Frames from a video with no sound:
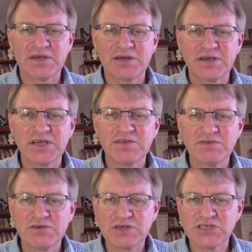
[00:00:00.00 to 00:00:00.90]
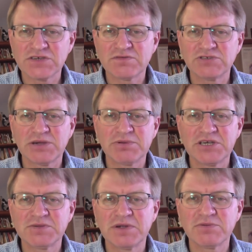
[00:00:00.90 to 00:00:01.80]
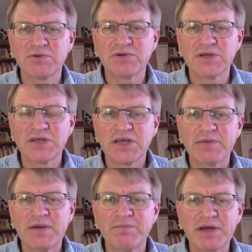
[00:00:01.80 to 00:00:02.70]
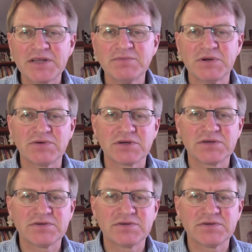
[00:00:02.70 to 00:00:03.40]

I get a few questions from Japanese people about buttermilk.